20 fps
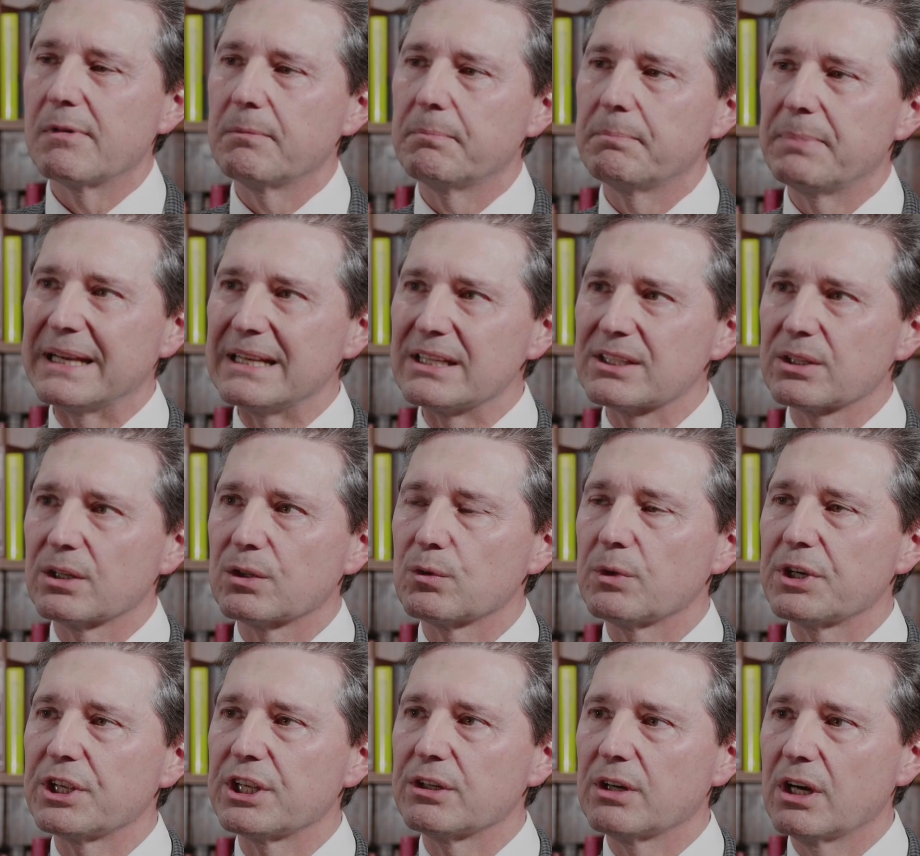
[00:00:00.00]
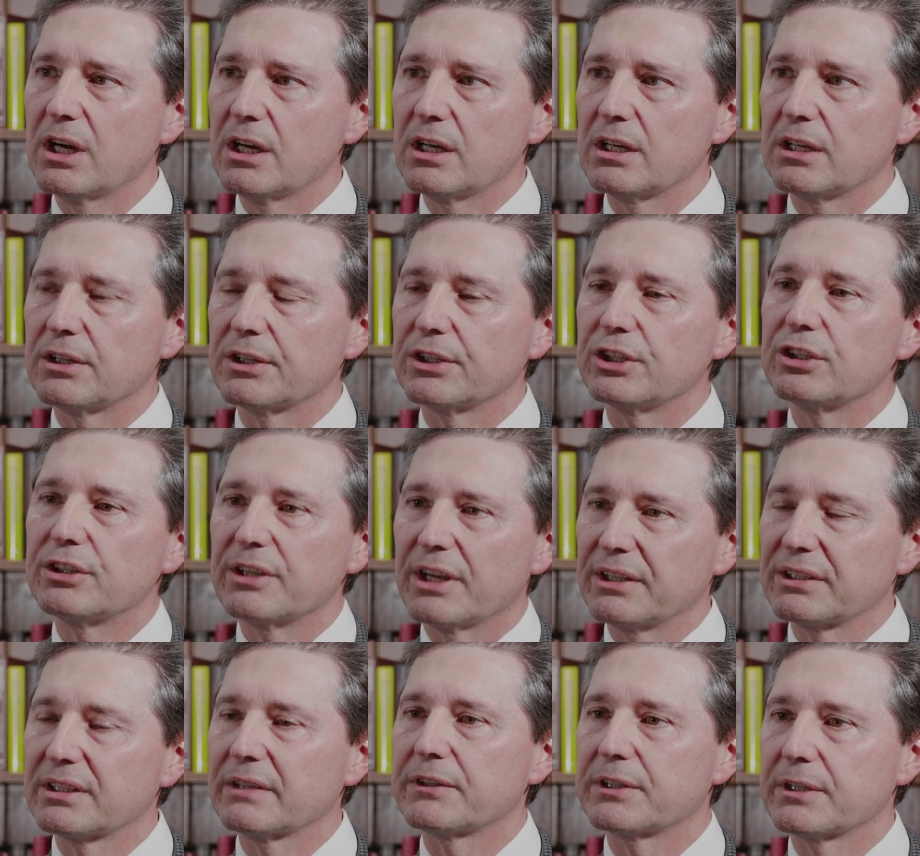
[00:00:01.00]
Based on where you are, you're
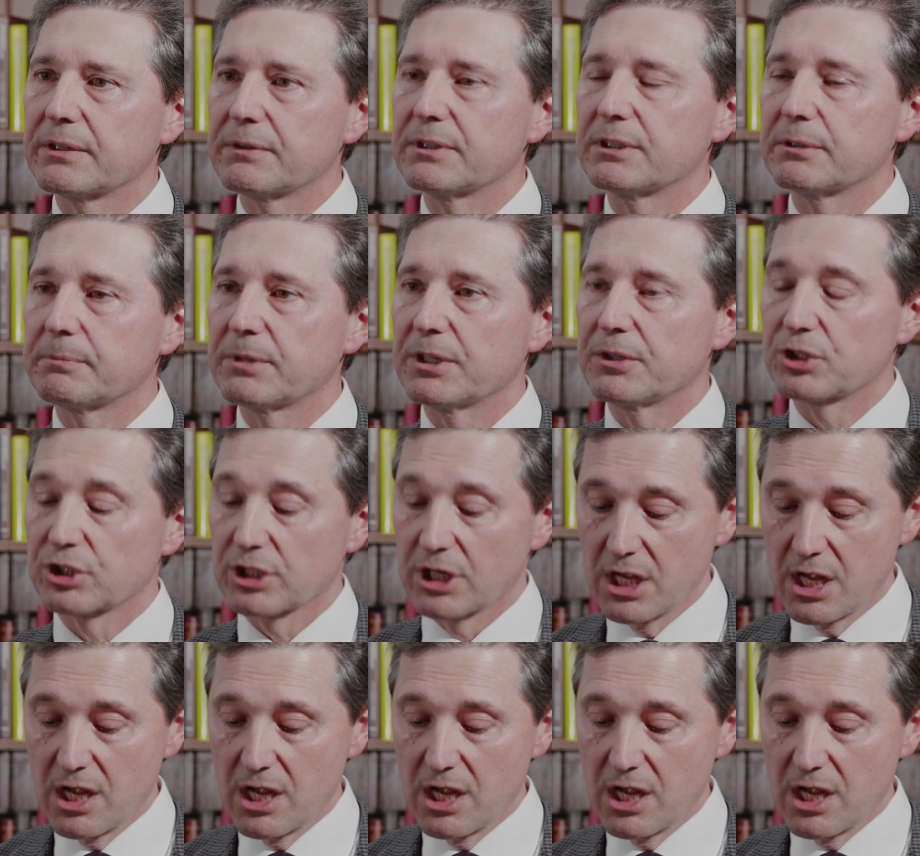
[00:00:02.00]
going to have a different approach.